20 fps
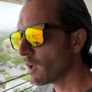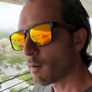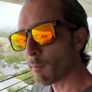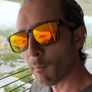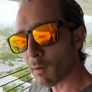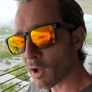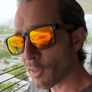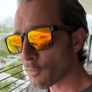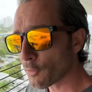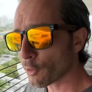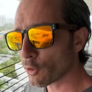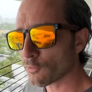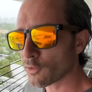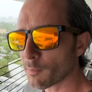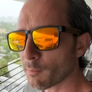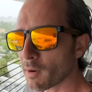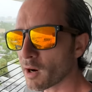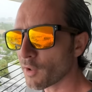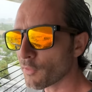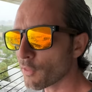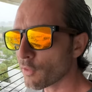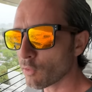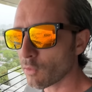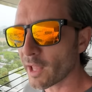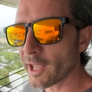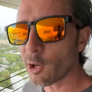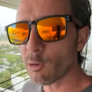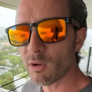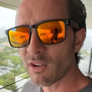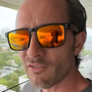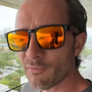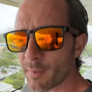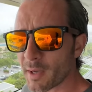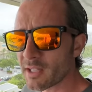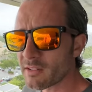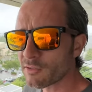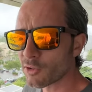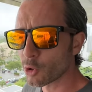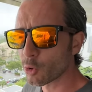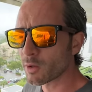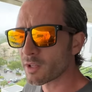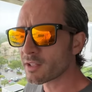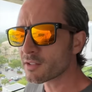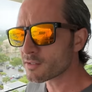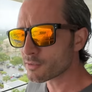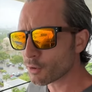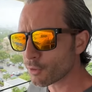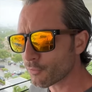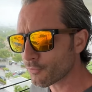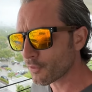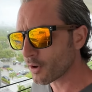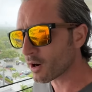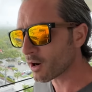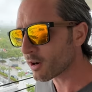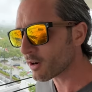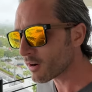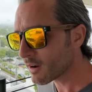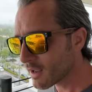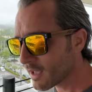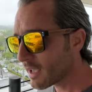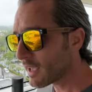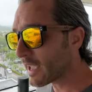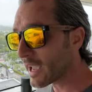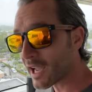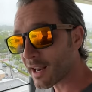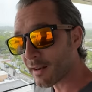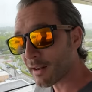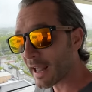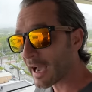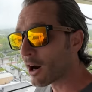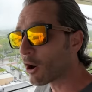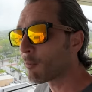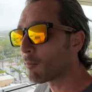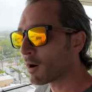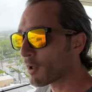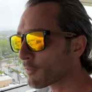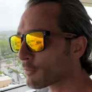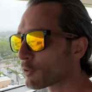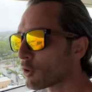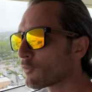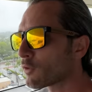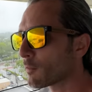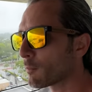month over month, like we've been doing so far. And now month over